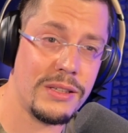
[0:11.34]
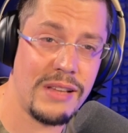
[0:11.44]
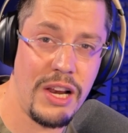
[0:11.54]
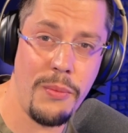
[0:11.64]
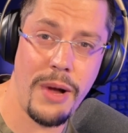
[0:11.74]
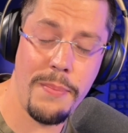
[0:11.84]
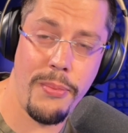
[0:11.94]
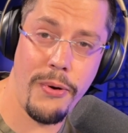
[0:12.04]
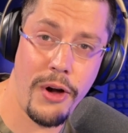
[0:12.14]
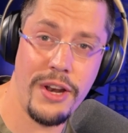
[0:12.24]
tell you my
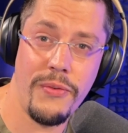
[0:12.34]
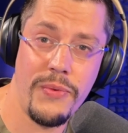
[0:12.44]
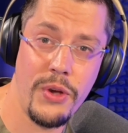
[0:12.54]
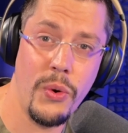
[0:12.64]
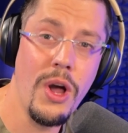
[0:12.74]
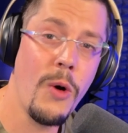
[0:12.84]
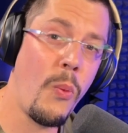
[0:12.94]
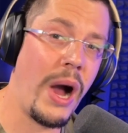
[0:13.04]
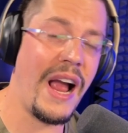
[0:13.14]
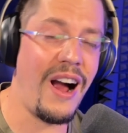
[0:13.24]
point of view
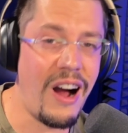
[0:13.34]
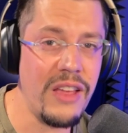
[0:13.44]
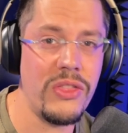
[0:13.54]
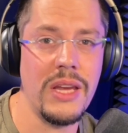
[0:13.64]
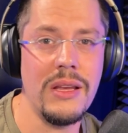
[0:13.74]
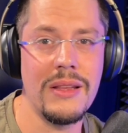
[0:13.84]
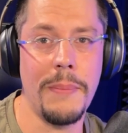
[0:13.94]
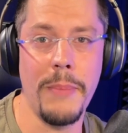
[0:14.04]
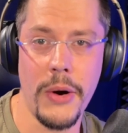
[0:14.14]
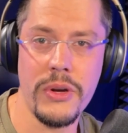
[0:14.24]
why I think
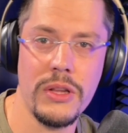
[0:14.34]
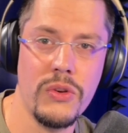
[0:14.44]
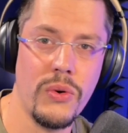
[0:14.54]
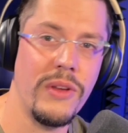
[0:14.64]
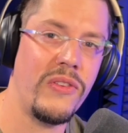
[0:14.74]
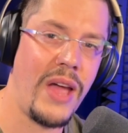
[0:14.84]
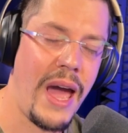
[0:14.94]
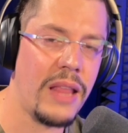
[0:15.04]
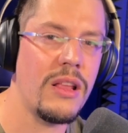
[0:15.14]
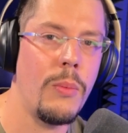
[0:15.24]
that MARIOKARTTOUR is
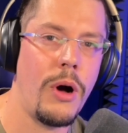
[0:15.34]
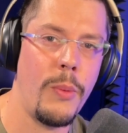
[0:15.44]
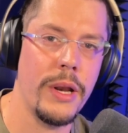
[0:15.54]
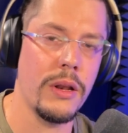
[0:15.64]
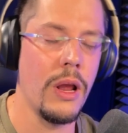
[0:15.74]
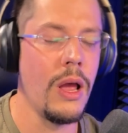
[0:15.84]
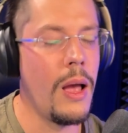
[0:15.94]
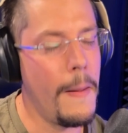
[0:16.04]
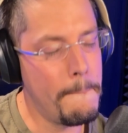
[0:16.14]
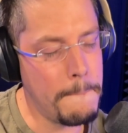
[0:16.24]
at the moment
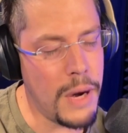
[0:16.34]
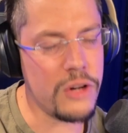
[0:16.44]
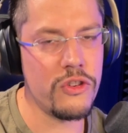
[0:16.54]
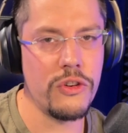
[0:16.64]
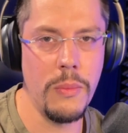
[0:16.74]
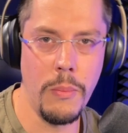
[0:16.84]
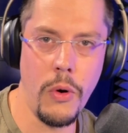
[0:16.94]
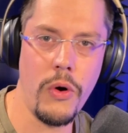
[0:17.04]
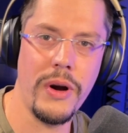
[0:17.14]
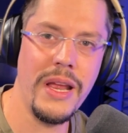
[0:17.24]
much
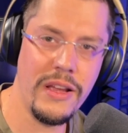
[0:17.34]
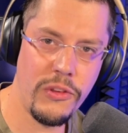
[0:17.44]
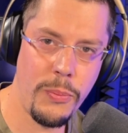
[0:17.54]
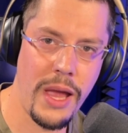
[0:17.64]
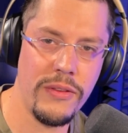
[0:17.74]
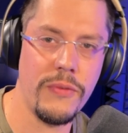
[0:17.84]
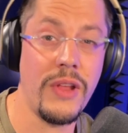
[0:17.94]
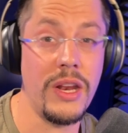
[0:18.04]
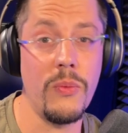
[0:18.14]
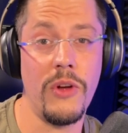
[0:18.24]
more expensive
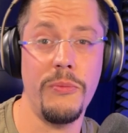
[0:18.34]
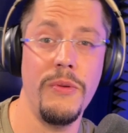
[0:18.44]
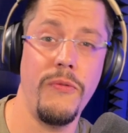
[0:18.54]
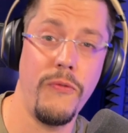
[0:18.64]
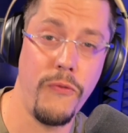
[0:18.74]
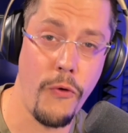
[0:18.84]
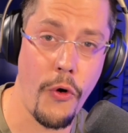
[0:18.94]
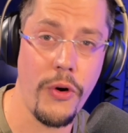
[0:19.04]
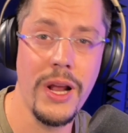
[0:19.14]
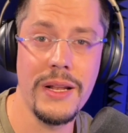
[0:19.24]
than it was
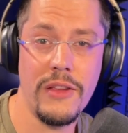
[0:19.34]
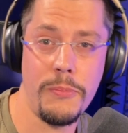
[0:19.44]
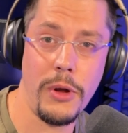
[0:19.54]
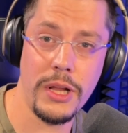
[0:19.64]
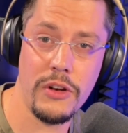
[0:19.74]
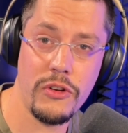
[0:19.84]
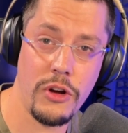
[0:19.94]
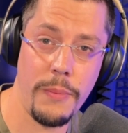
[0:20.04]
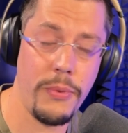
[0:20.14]
before the spotlight shop,